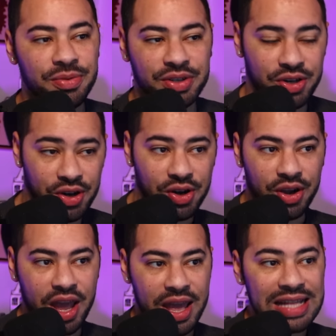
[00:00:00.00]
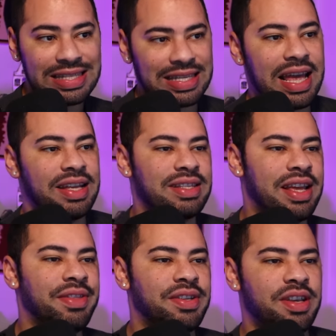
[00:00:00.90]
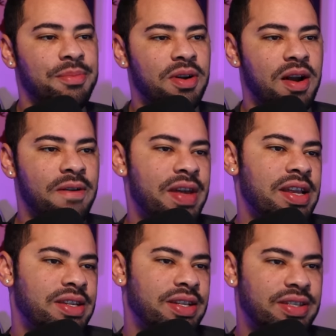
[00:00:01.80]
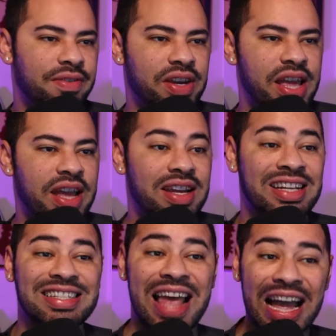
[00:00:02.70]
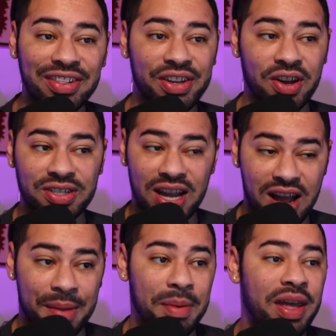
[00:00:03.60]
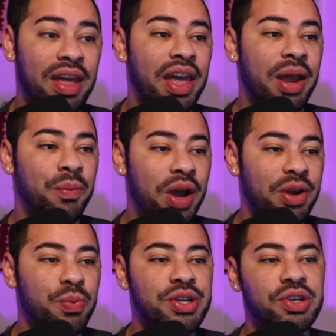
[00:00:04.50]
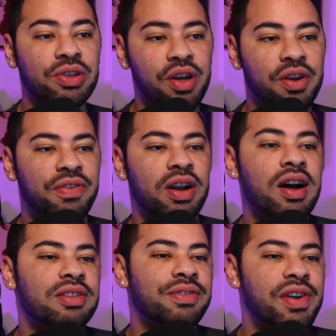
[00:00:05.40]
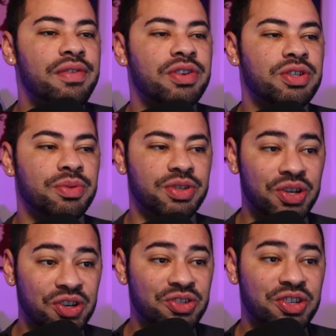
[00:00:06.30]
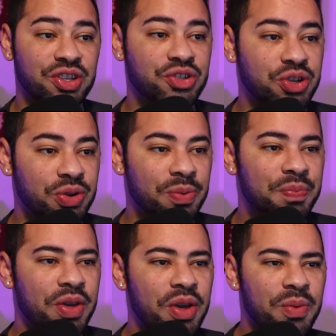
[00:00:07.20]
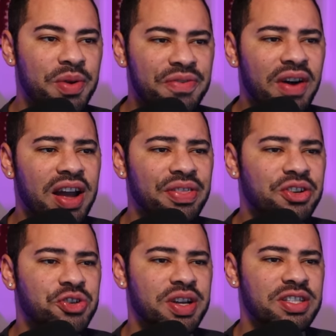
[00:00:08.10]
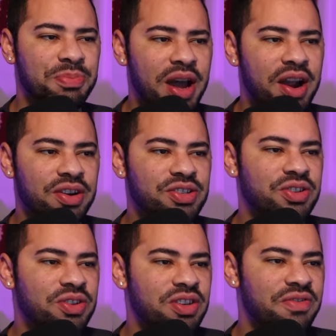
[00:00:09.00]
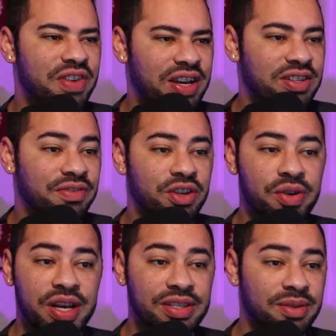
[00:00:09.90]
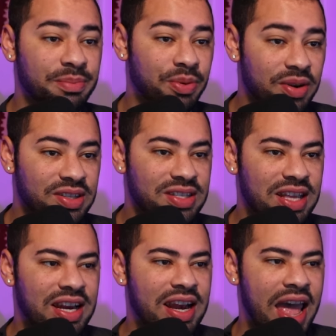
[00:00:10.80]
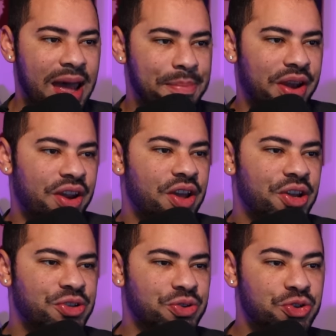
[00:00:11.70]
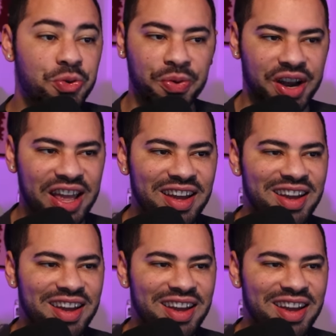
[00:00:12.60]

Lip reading: to Return, it says, in the summer of 1878, exactly on time, and when we should look for God's favor to return to the Jew, we find there transpired a certain event of the greatest importance that had happened to Jewry